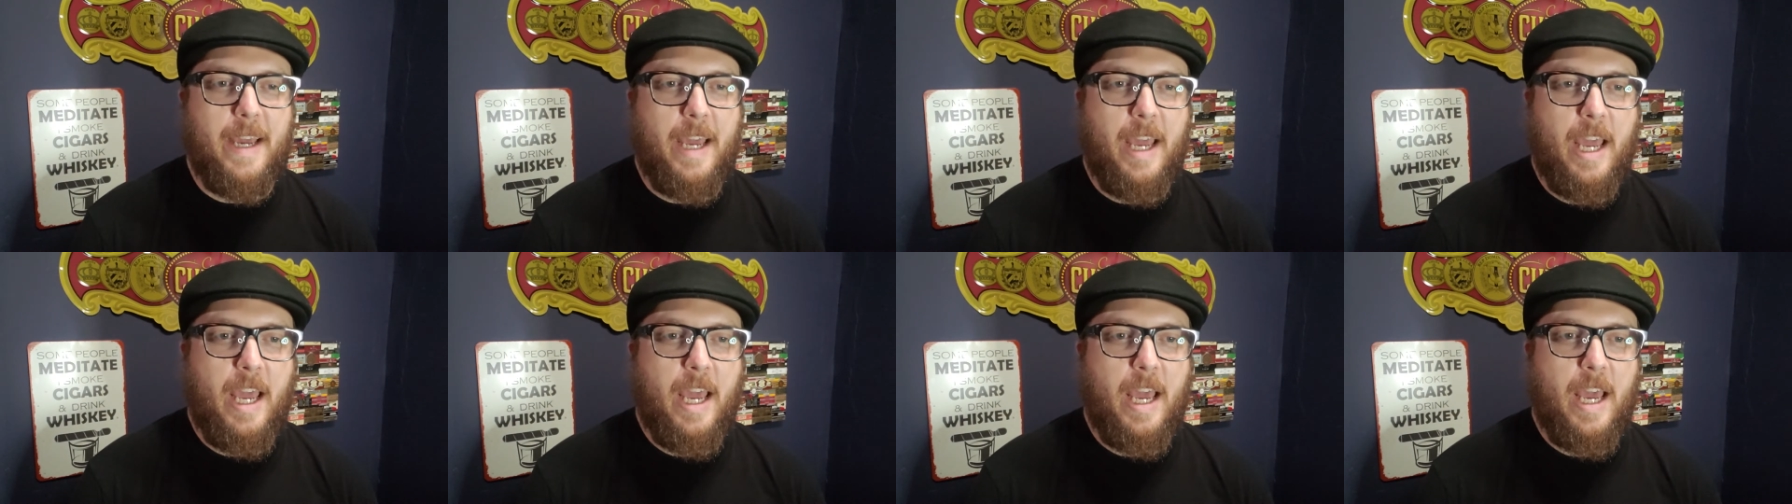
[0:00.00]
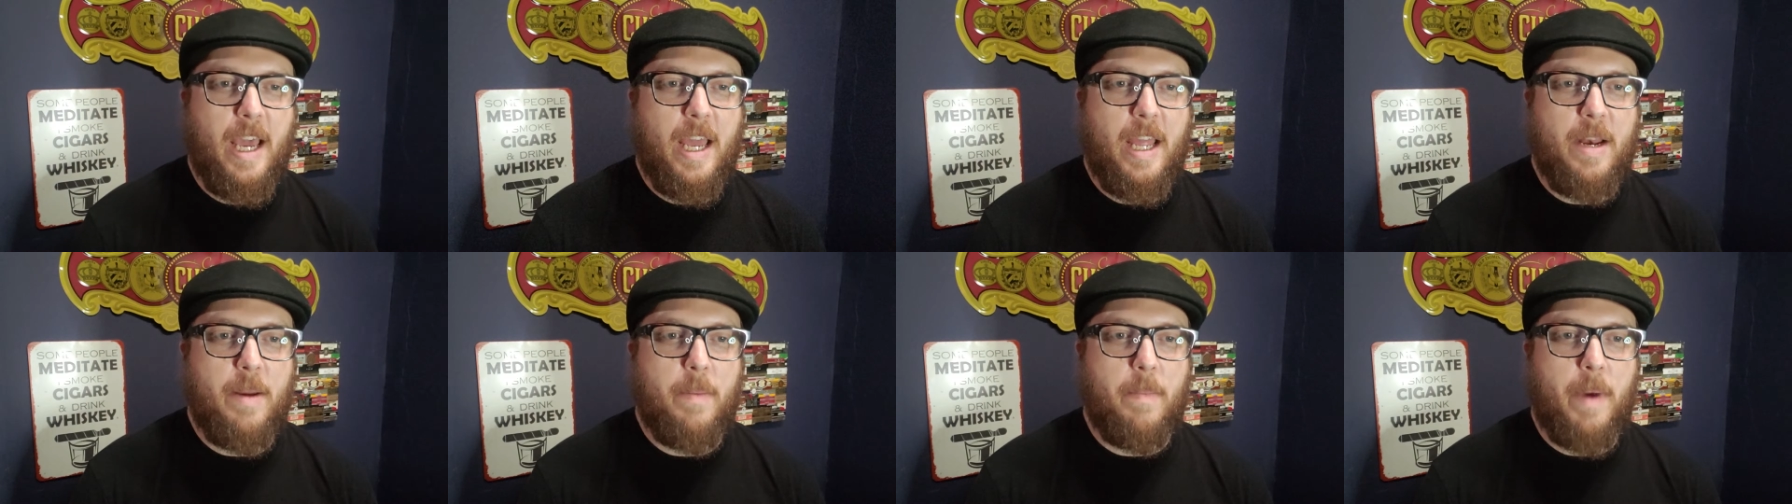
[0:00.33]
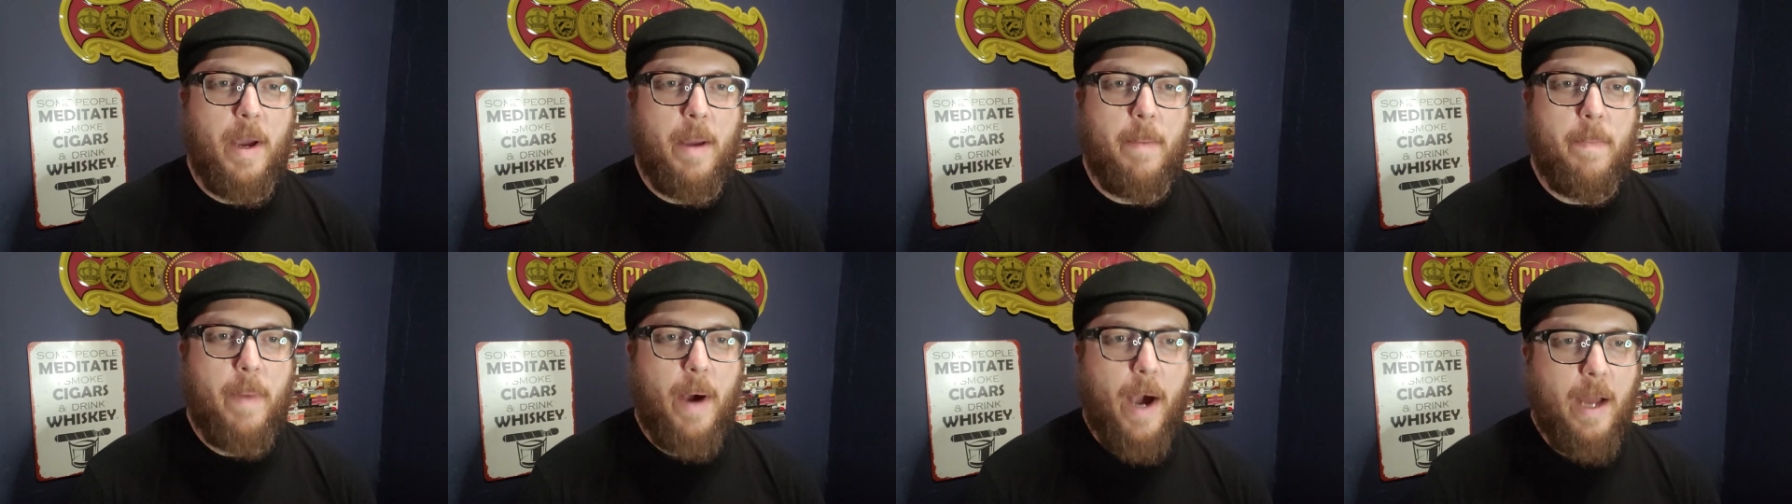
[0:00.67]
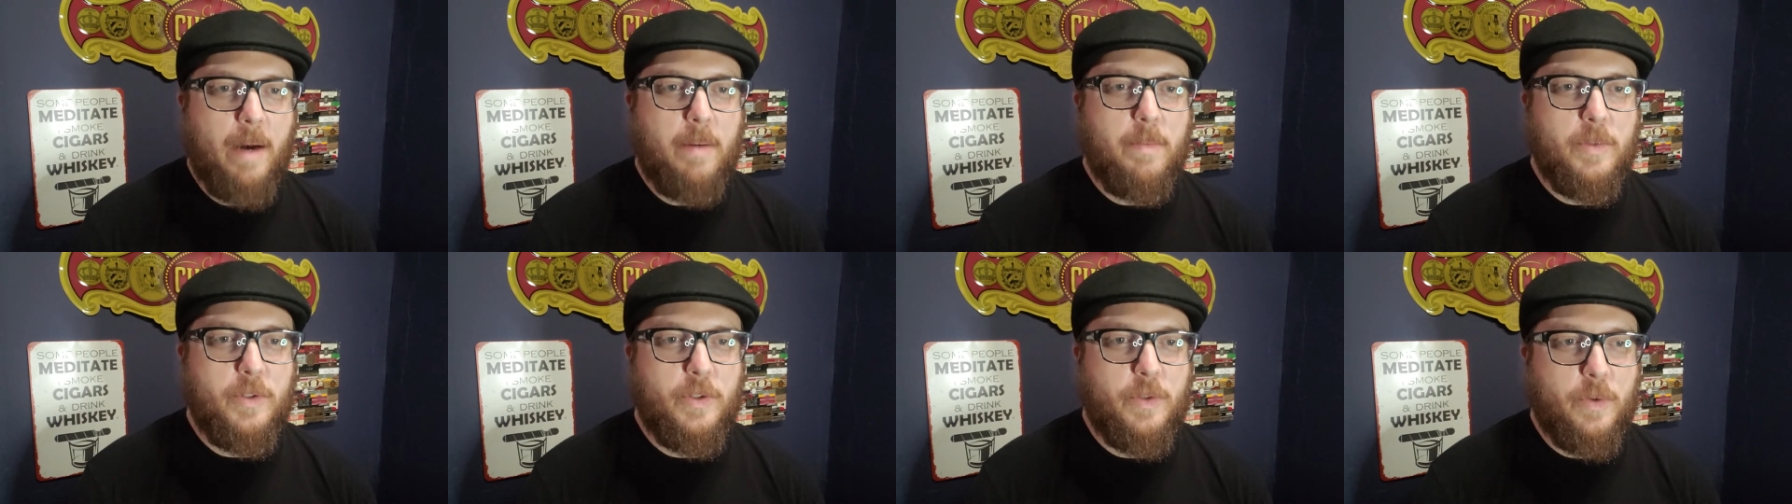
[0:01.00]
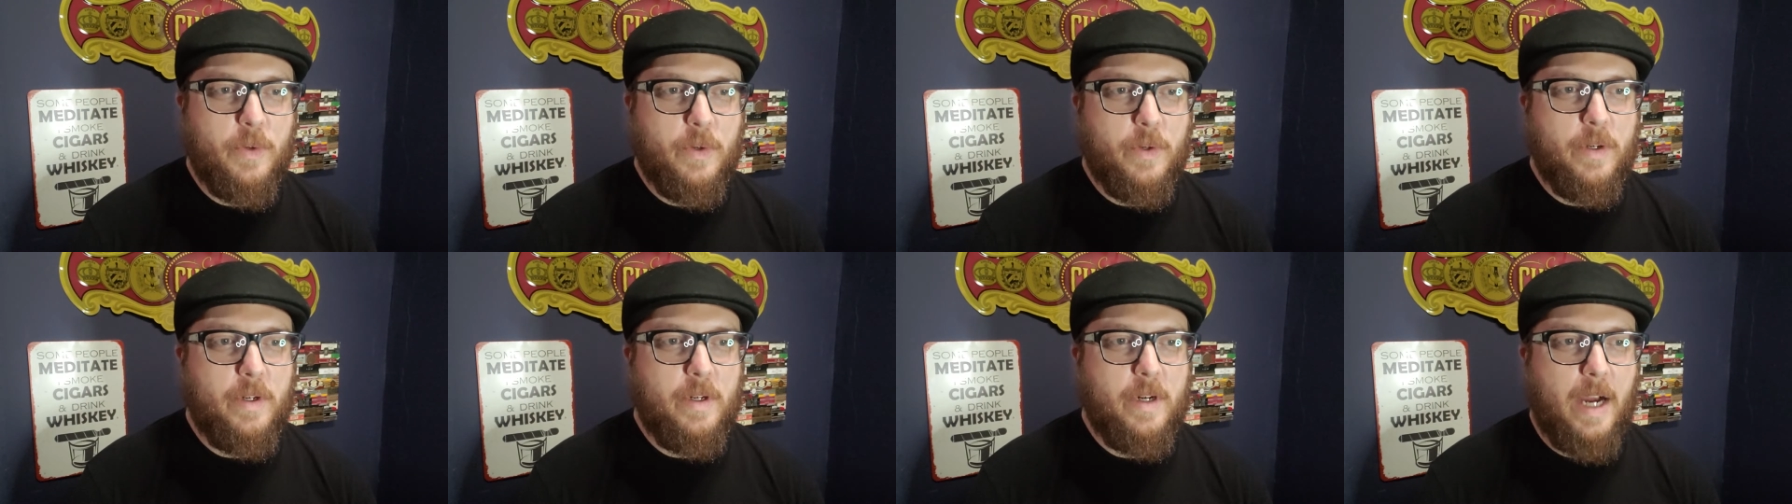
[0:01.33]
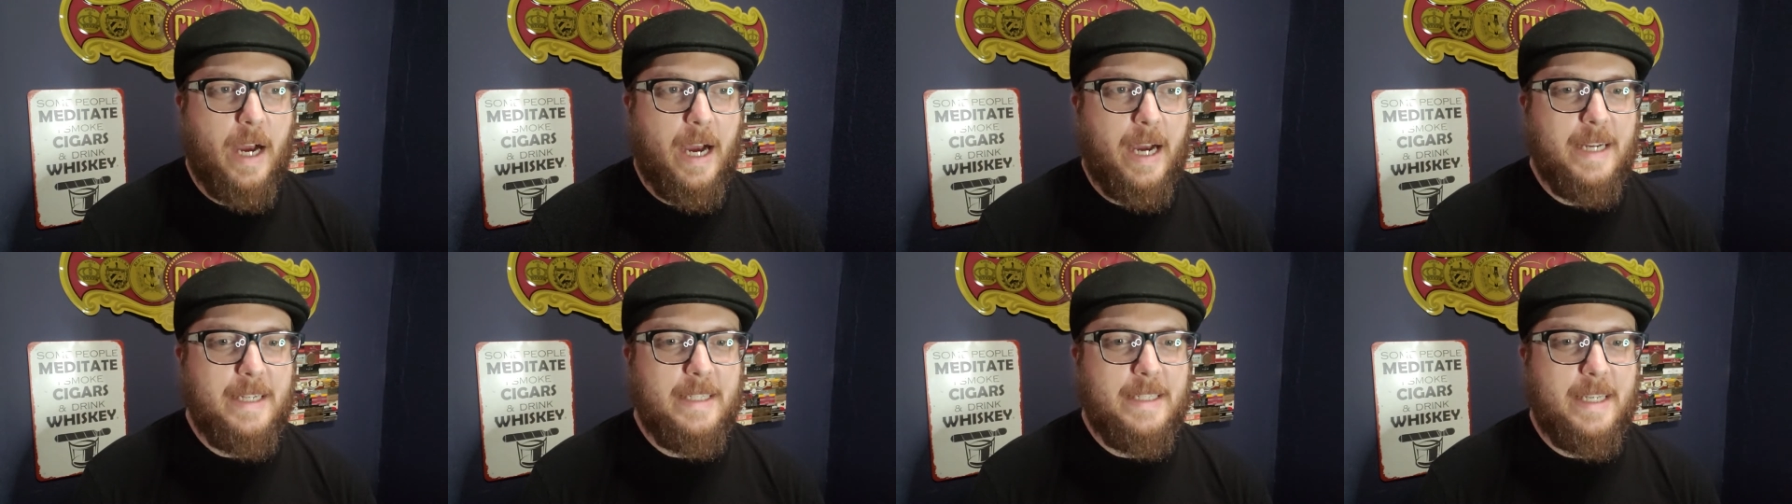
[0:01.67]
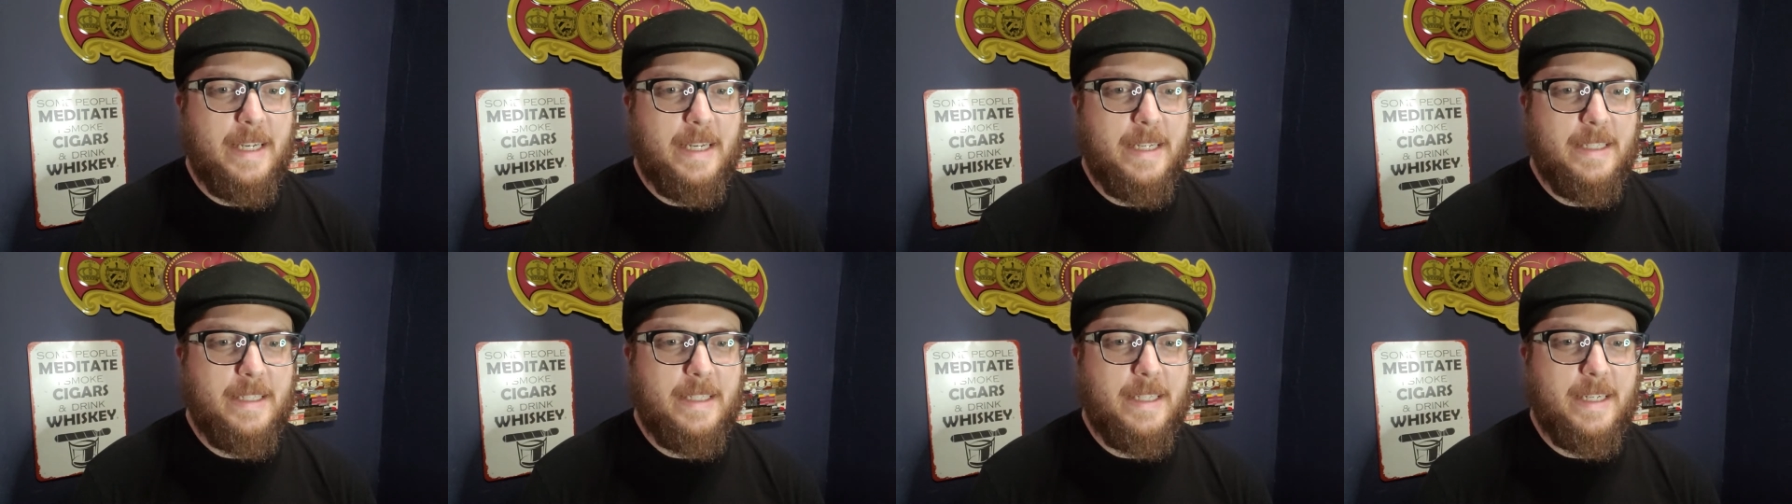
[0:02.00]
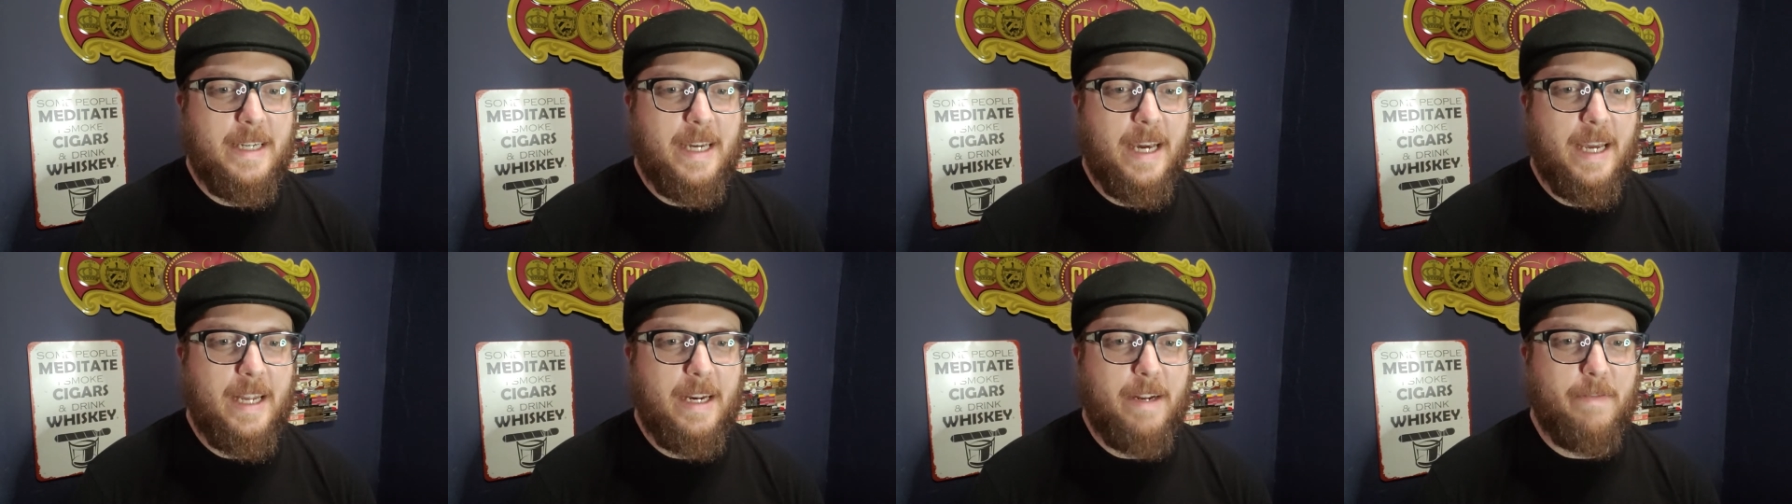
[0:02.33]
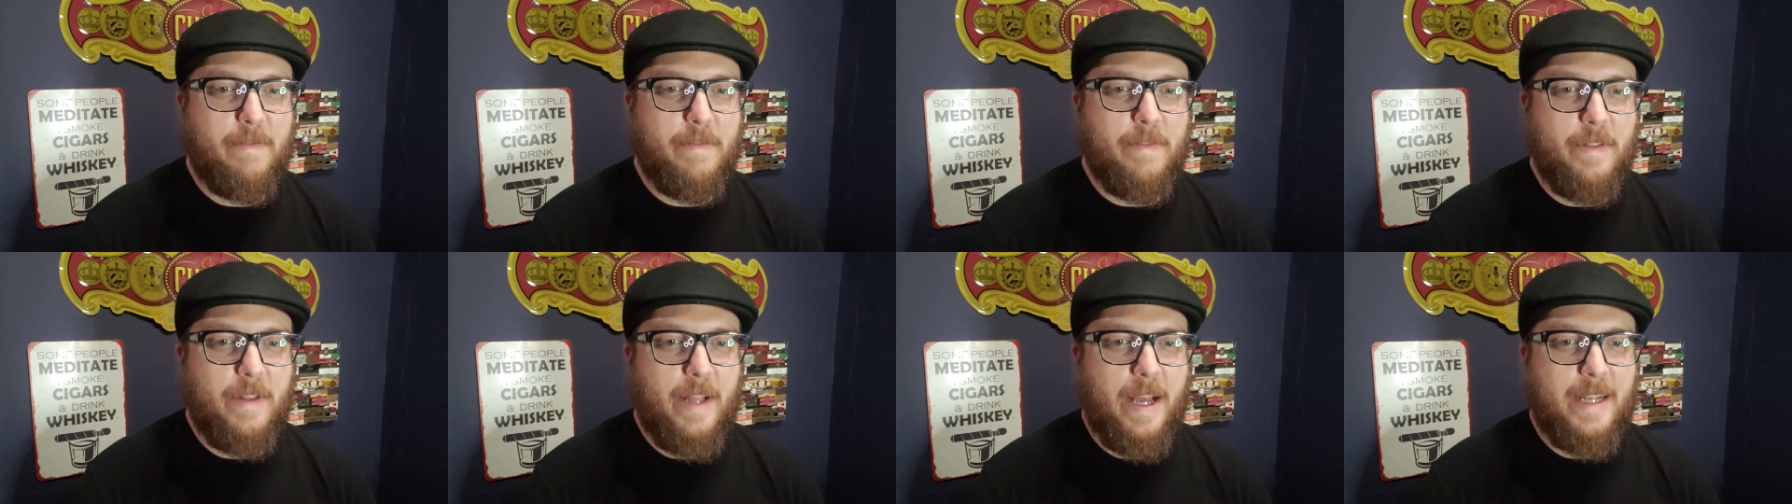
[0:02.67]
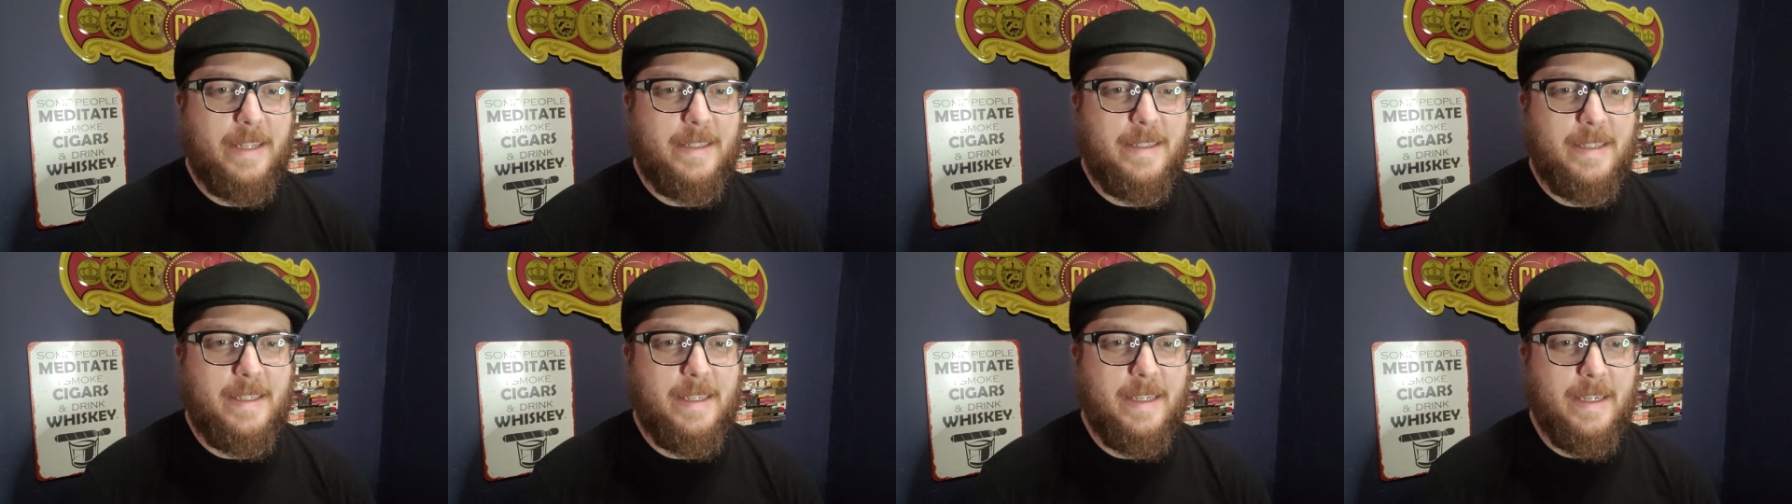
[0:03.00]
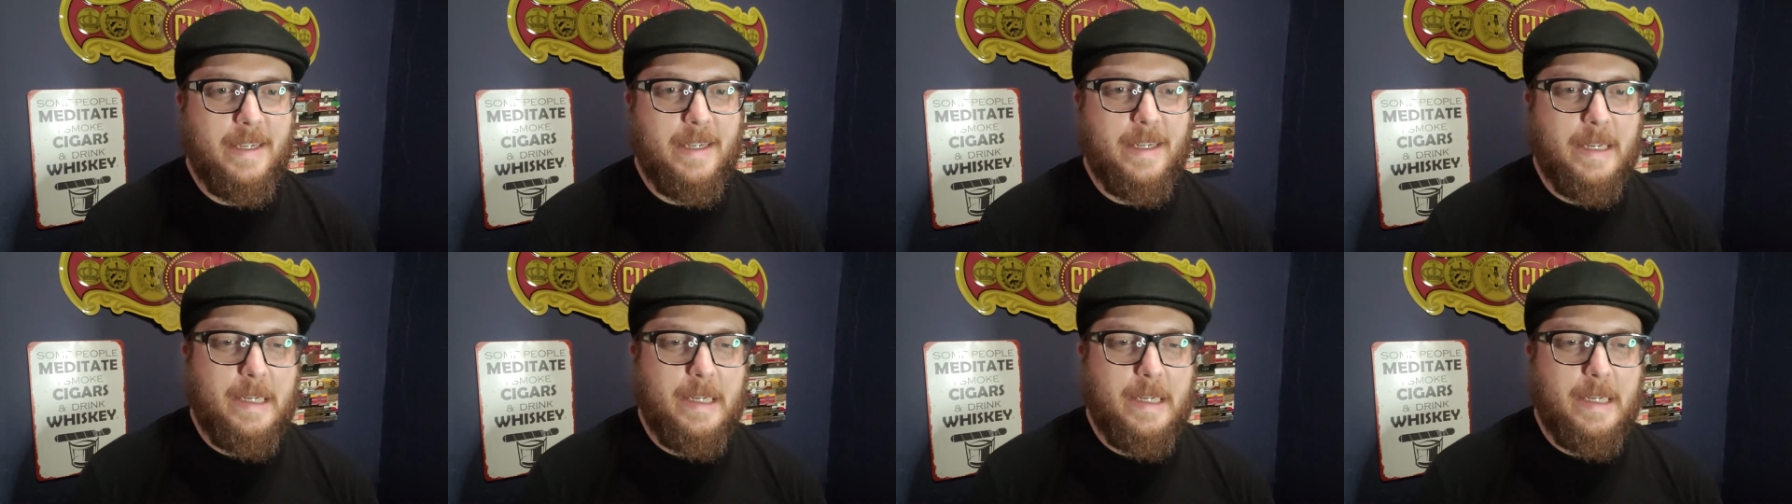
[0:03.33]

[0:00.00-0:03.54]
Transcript: and my bottom drawer I tend to kind of let